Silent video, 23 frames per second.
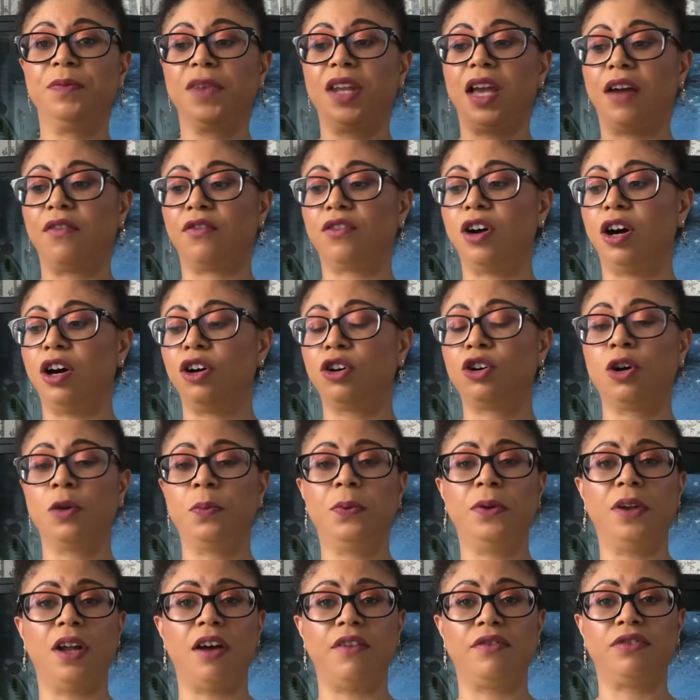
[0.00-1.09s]
I've got a
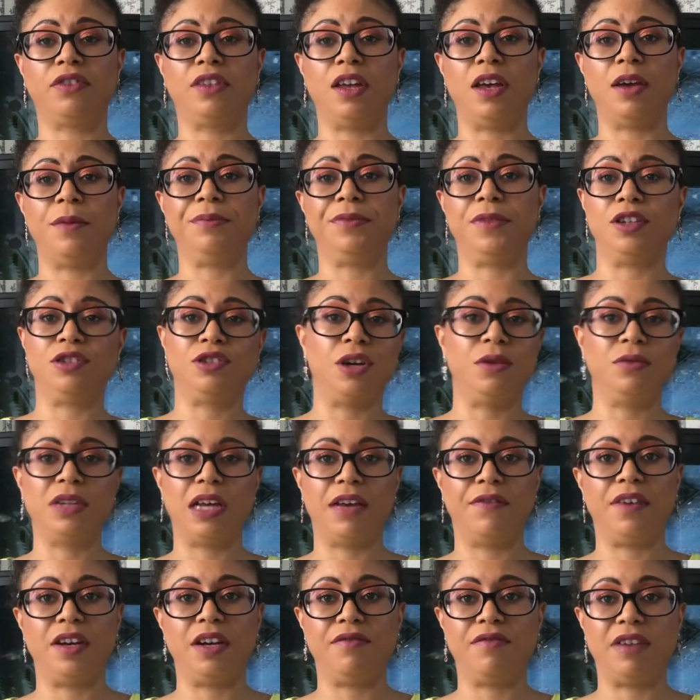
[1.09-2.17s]
couple of them that don't have
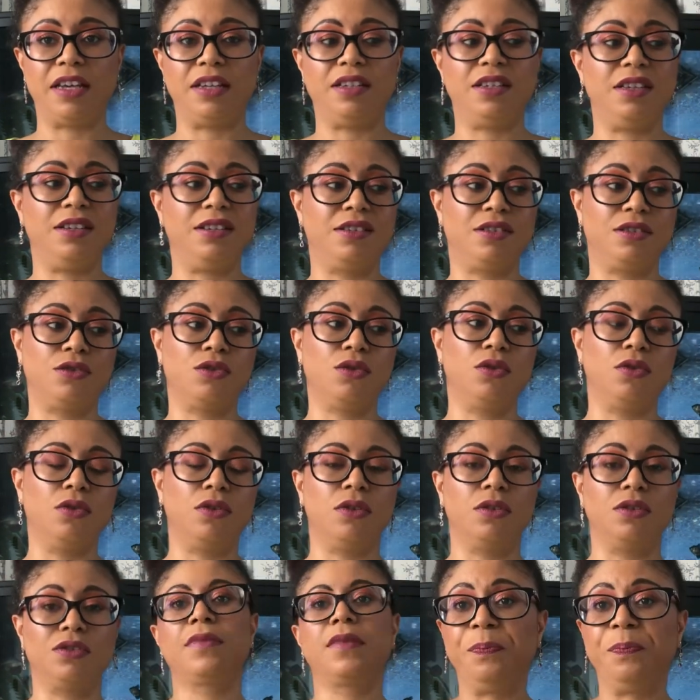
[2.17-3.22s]
any ratings at all.